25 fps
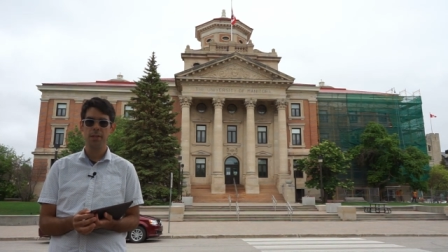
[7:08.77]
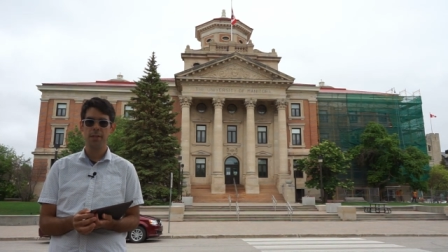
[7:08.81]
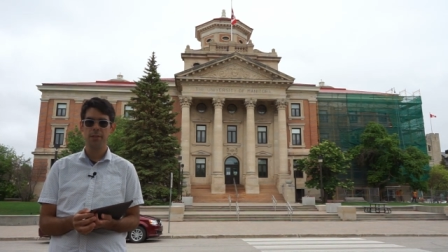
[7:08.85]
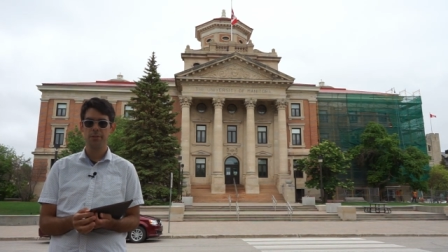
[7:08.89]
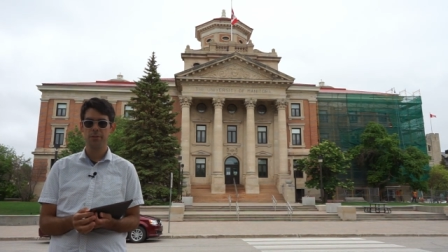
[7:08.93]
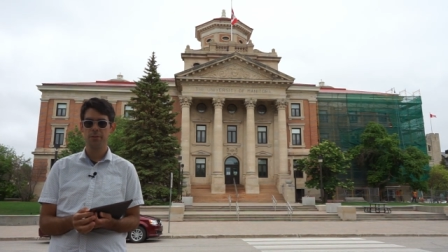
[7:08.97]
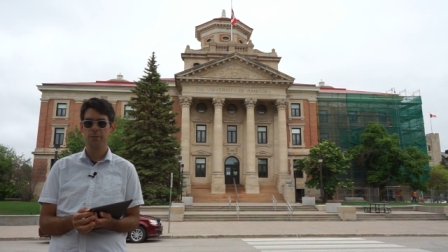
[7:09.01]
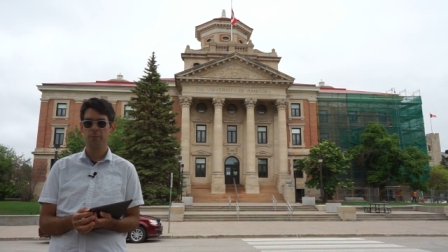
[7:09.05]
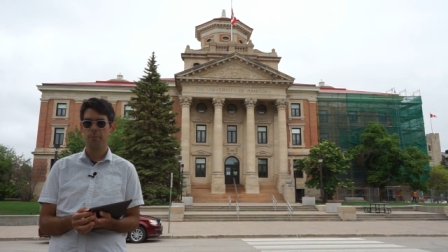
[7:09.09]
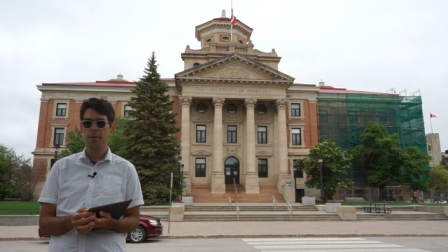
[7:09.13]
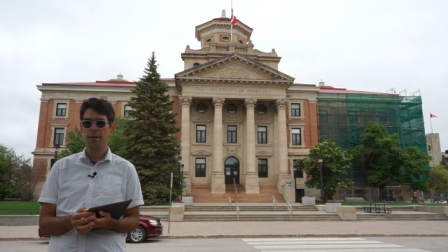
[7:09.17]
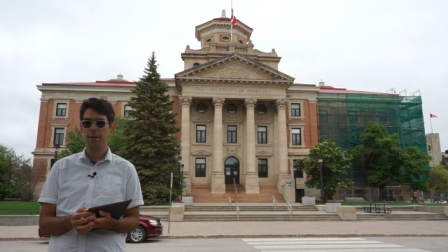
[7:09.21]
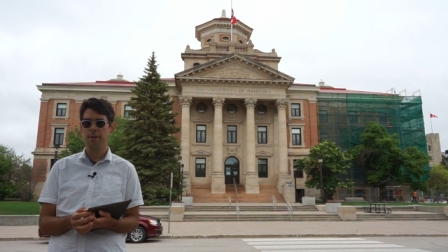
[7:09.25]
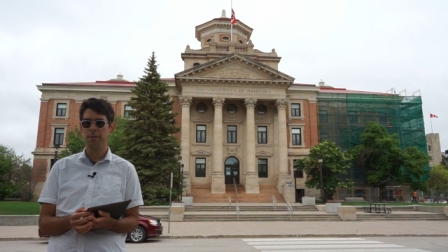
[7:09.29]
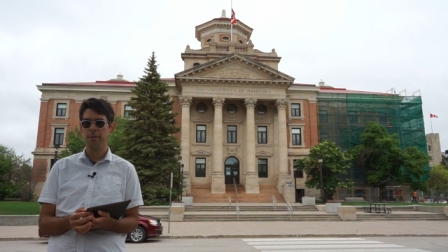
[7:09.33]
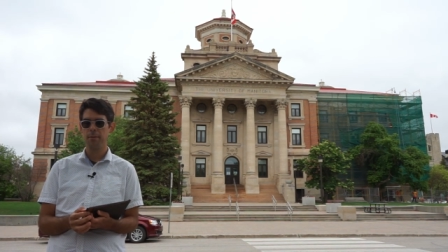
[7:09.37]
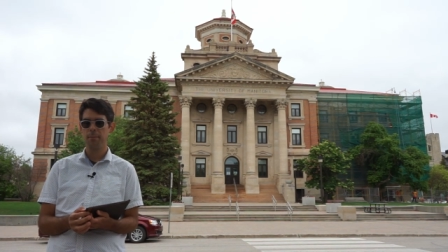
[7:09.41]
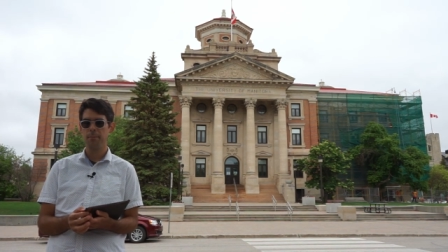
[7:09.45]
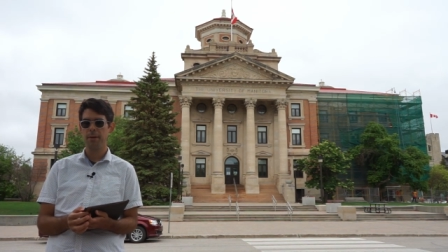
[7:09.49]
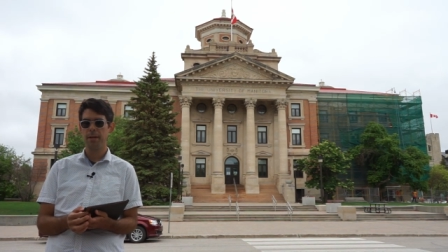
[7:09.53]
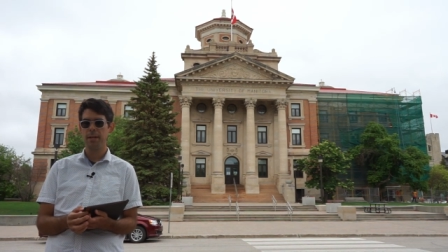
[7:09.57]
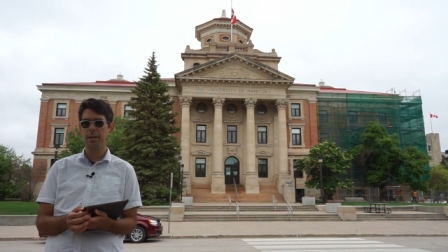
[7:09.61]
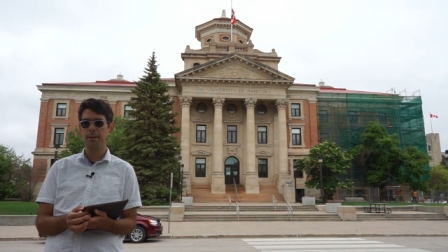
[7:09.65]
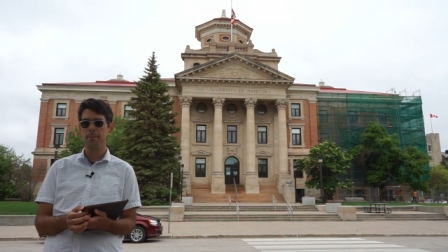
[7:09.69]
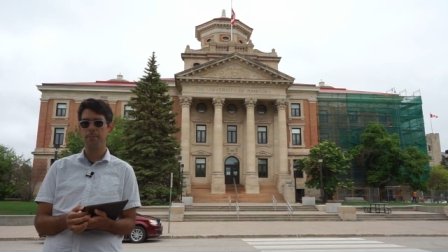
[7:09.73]
that's
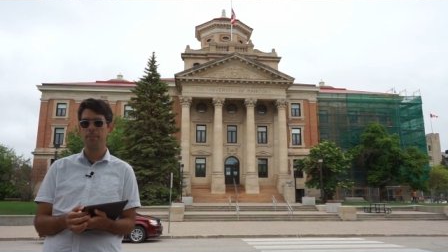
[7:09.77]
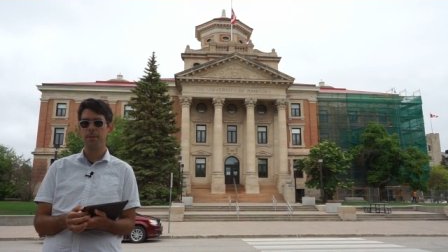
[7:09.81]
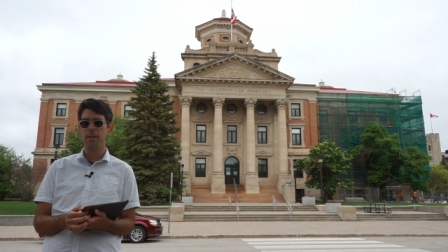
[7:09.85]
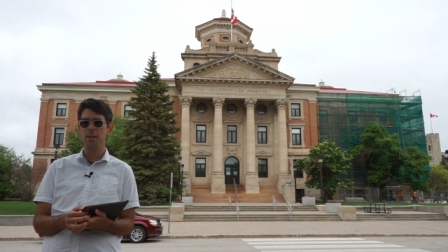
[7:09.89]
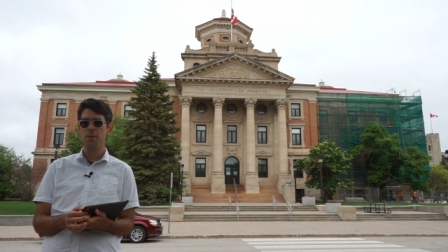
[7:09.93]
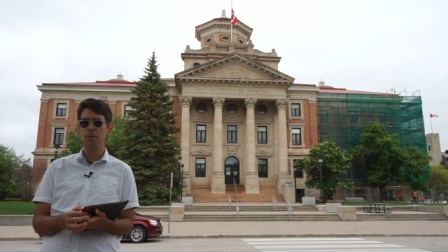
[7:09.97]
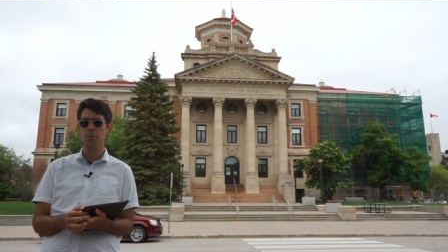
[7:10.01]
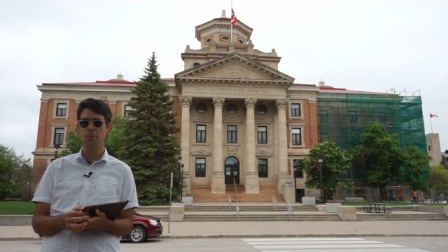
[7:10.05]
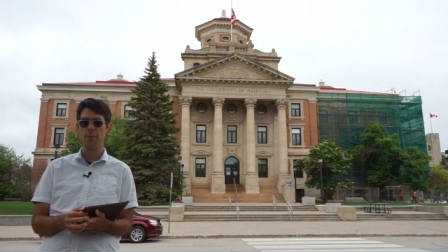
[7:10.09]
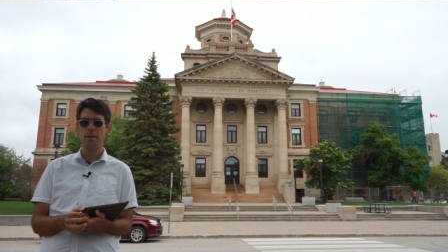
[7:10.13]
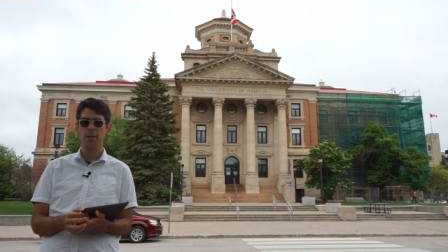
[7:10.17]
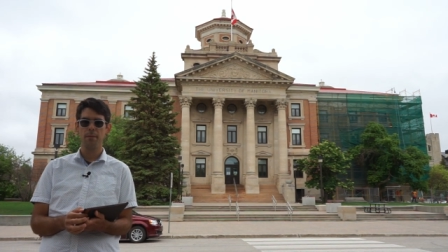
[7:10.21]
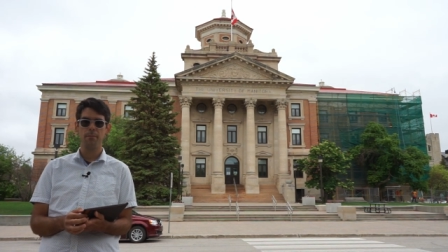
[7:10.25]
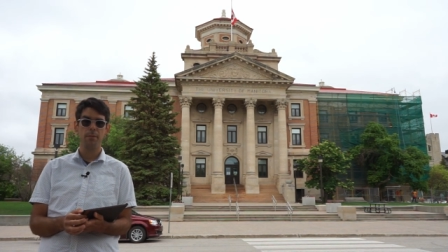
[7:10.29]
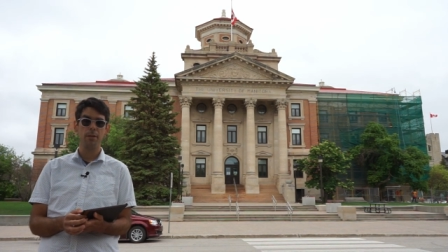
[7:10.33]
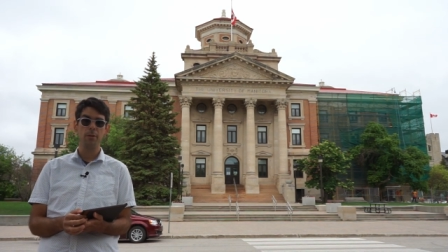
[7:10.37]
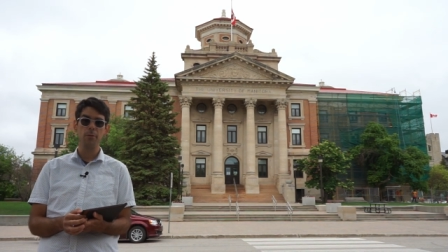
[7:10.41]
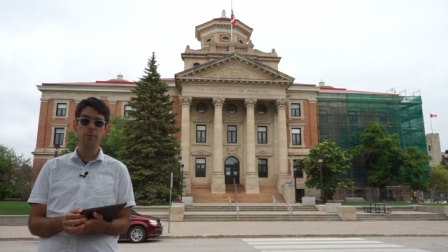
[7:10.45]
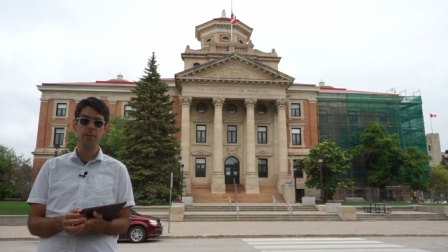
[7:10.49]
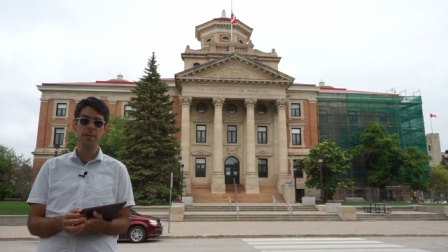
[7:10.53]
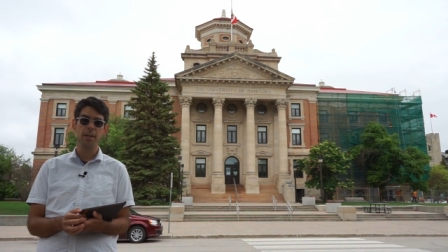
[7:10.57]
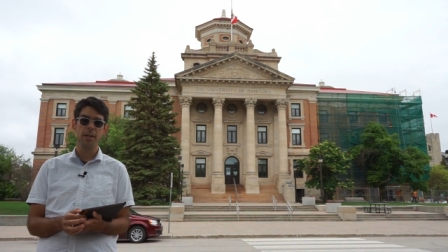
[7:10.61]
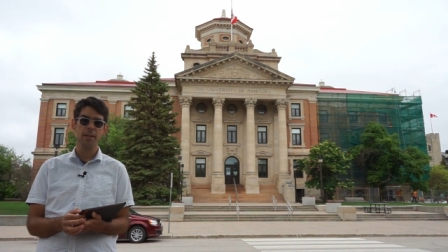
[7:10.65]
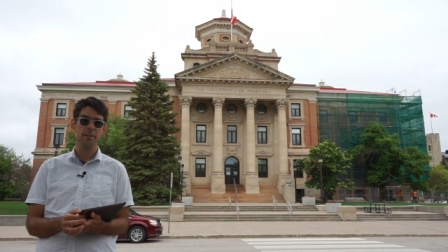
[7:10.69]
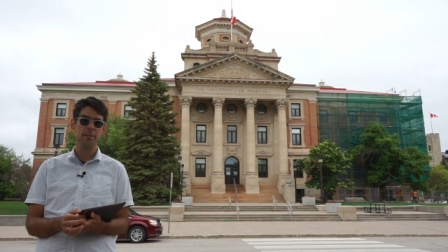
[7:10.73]
surrounded by a pthread
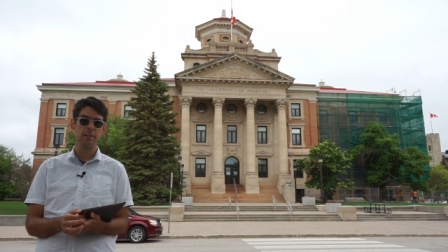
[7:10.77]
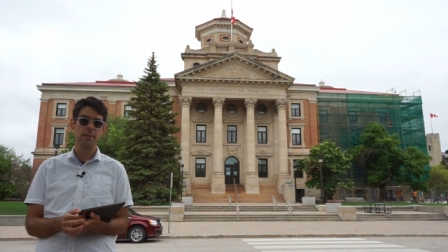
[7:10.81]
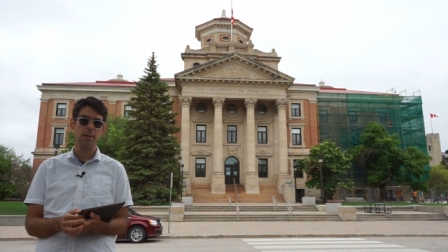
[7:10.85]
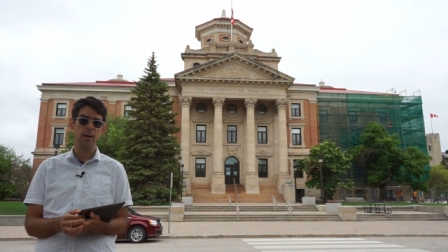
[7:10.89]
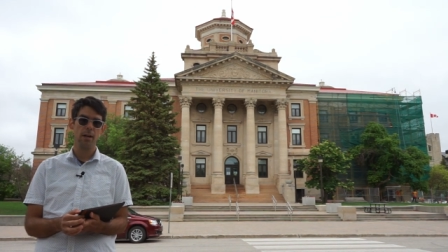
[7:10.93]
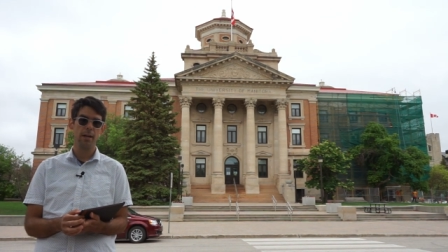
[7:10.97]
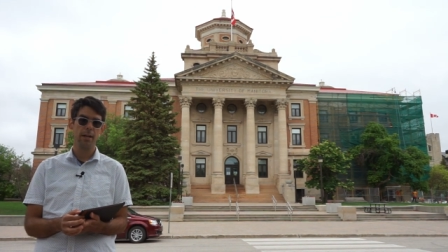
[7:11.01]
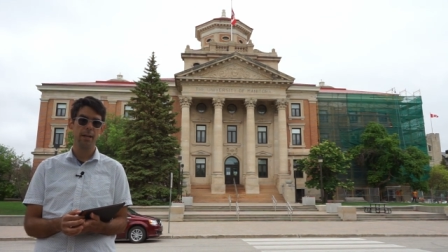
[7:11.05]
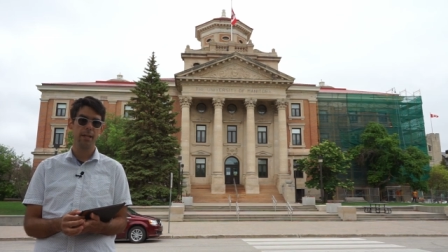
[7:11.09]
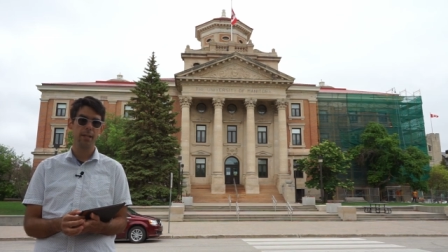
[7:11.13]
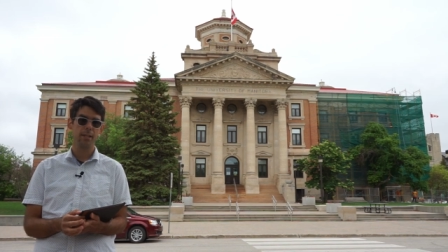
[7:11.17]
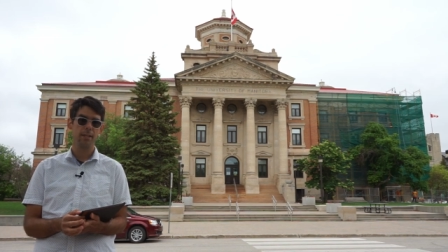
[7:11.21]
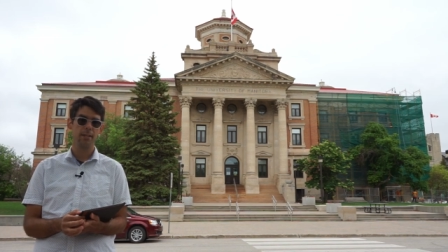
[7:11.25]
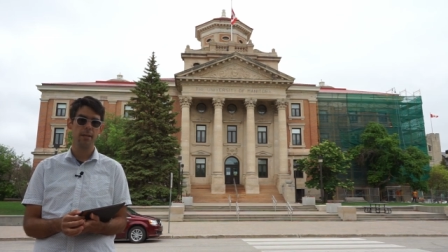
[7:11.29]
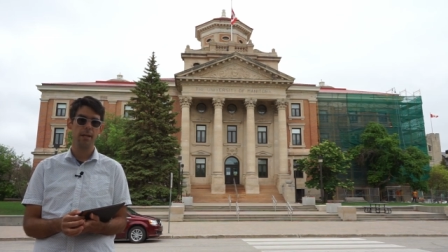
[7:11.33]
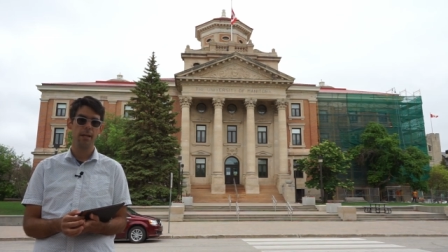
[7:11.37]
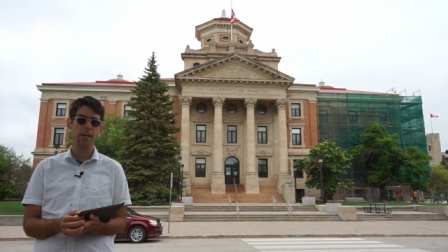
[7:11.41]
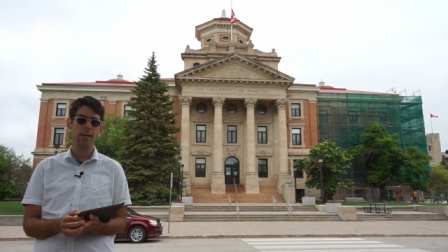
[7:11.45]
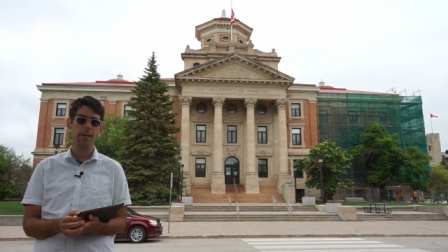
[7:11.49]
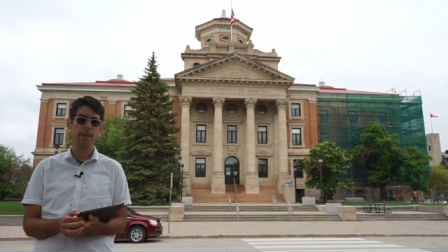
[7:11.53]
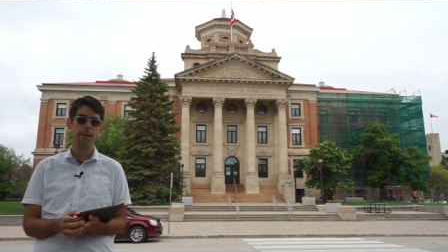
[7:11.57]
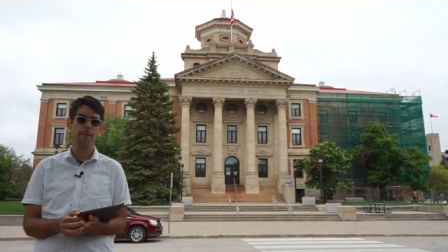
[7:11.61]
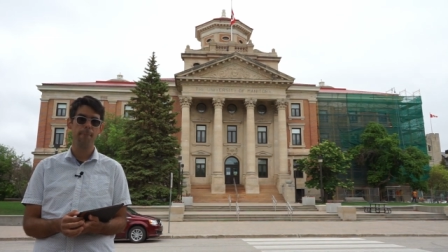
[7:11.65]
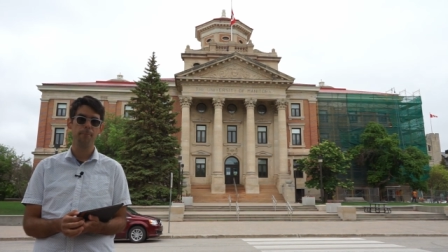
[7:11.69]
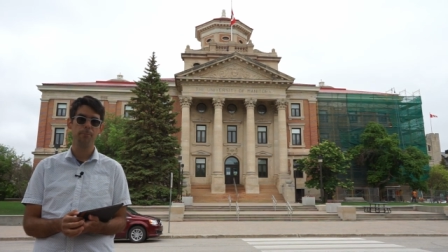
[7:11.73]
mutex lock at a
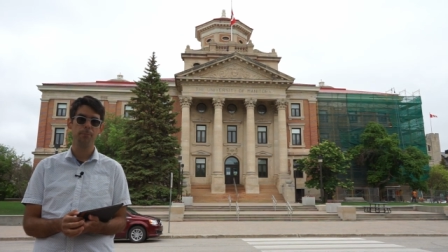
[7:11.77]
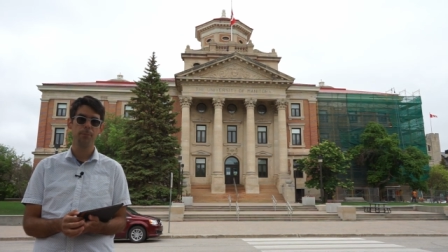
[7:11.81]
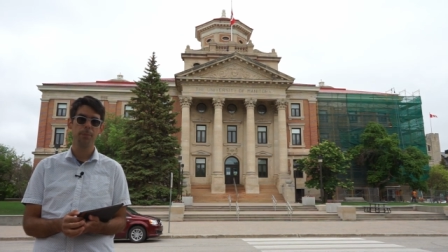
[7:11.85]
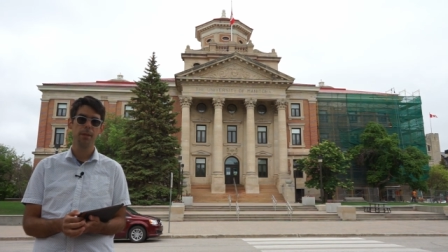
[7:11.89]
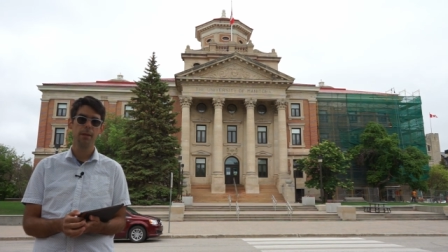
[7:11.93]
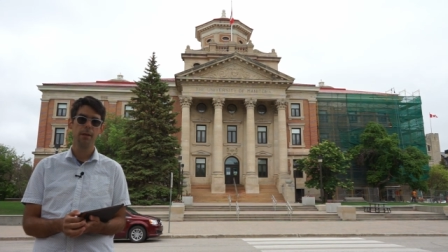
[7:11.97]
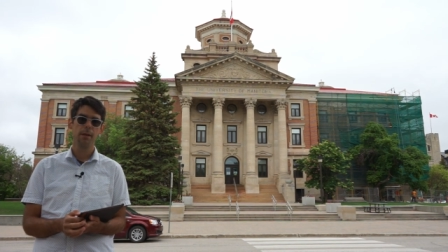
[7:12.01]
time.